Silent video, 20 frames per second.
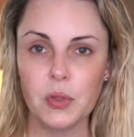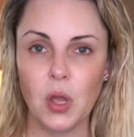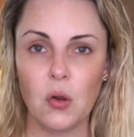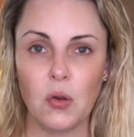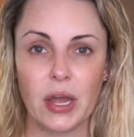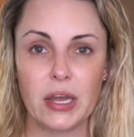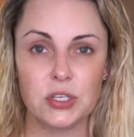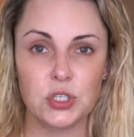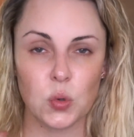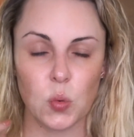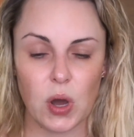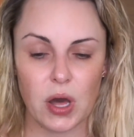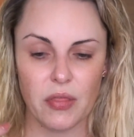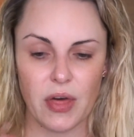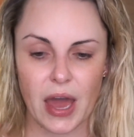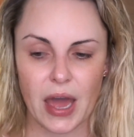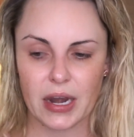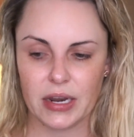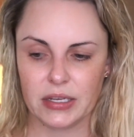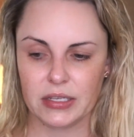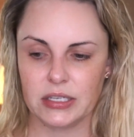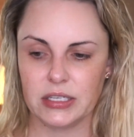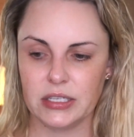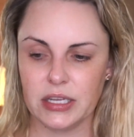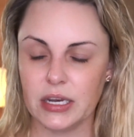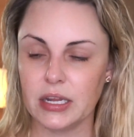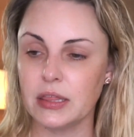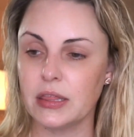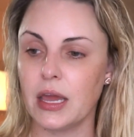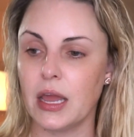Okay, so while that is
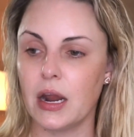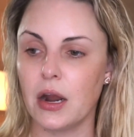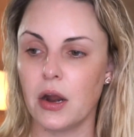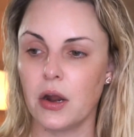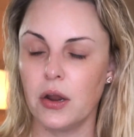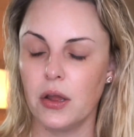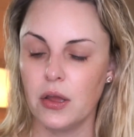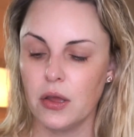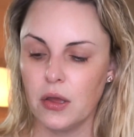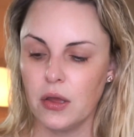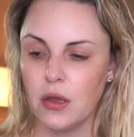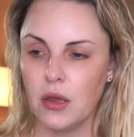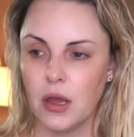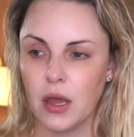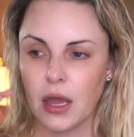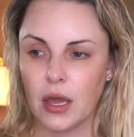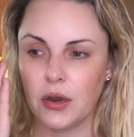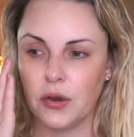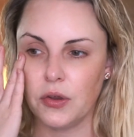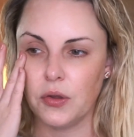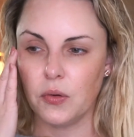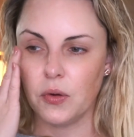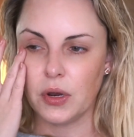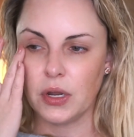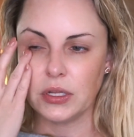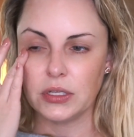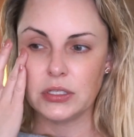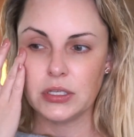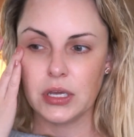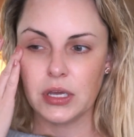sitting there and doing
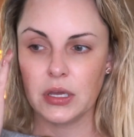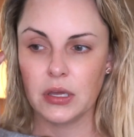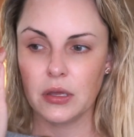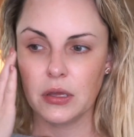its